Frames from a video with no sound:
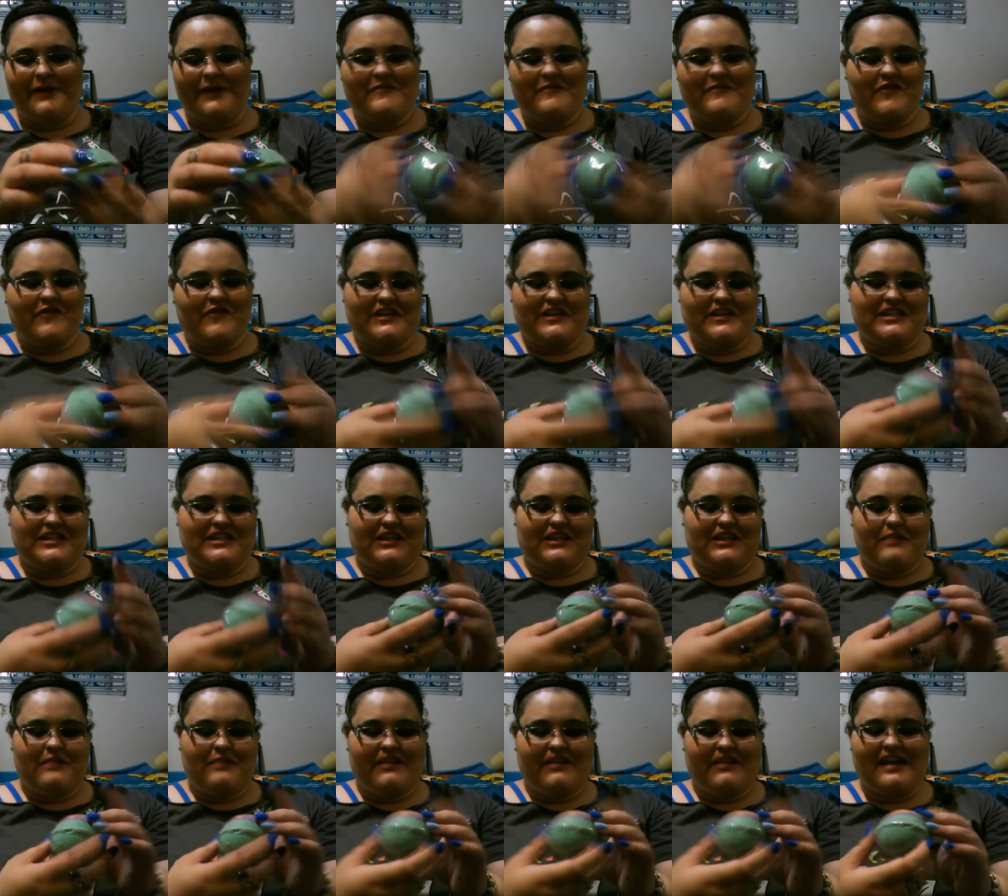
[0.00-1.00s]
one,
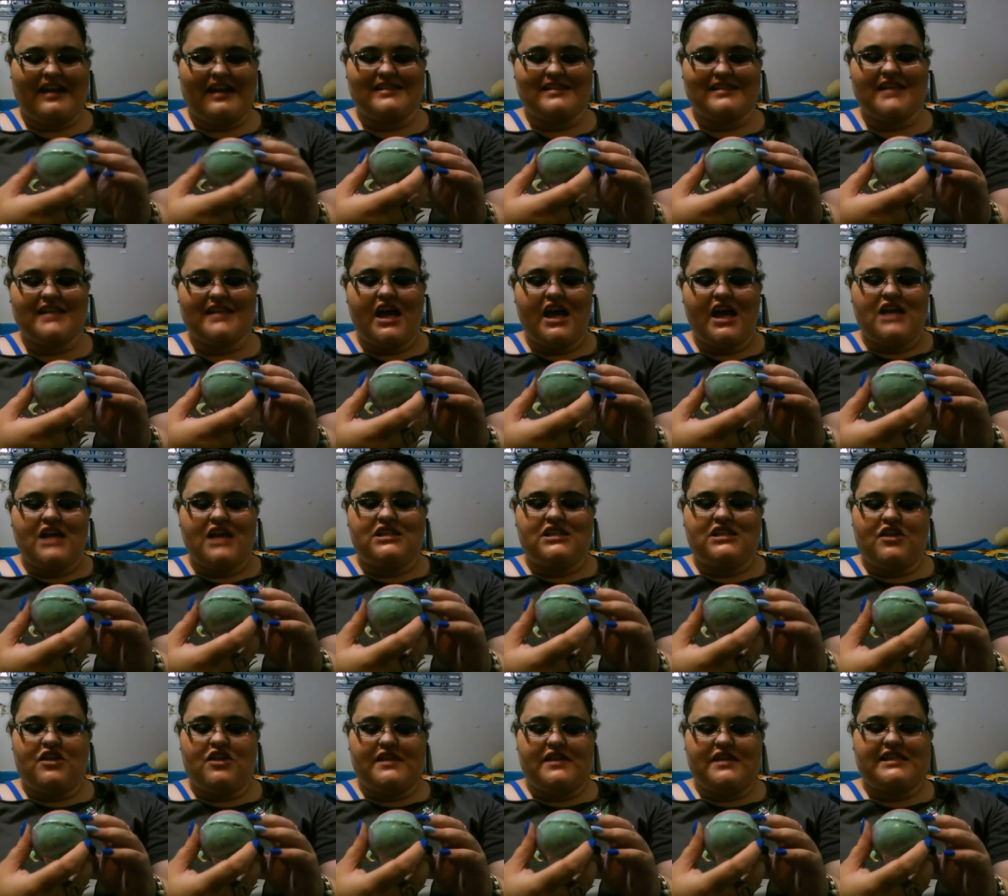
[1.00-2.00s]
unfortunately, but yes.
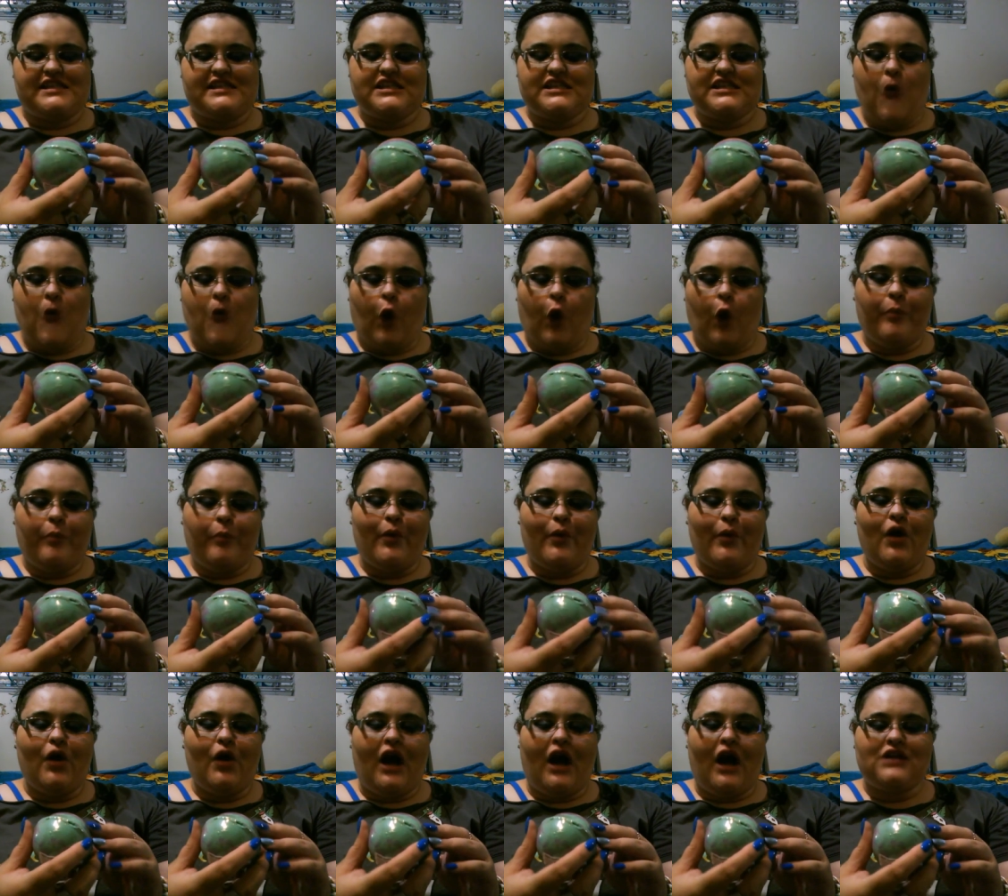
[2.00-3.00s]
So this is
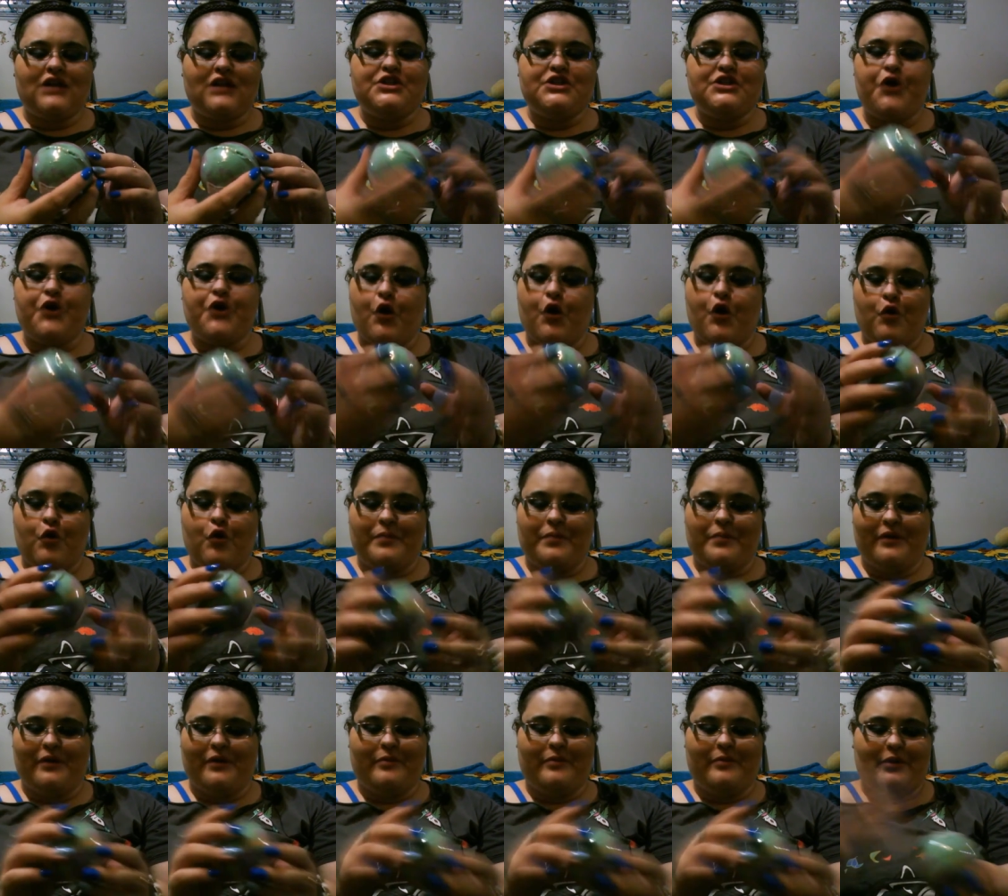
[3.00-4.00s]
Opal
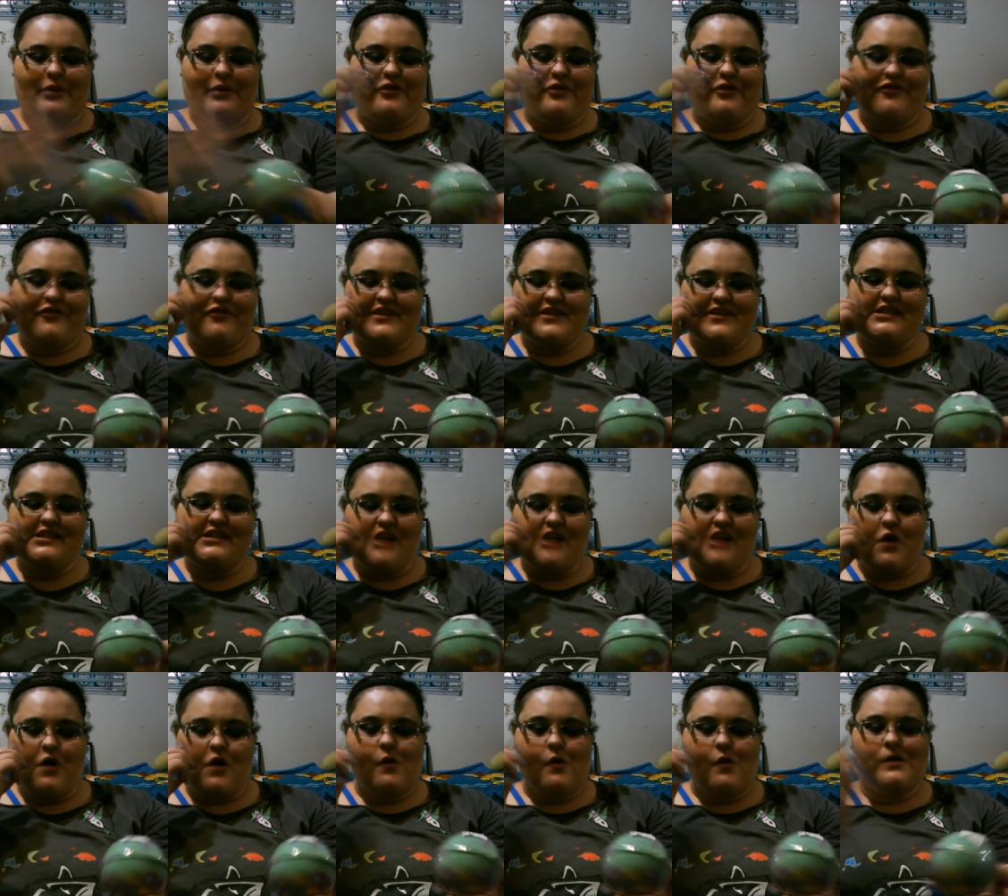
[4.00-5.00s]
October
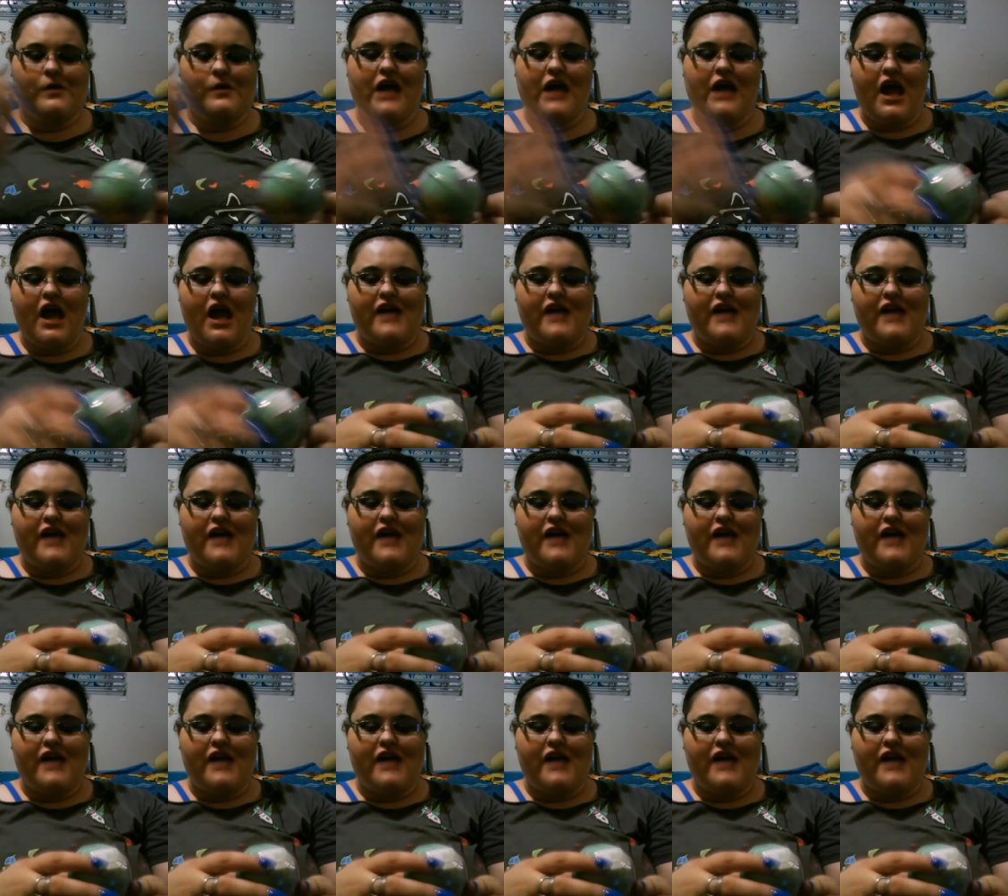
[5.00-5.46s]
Birthstone.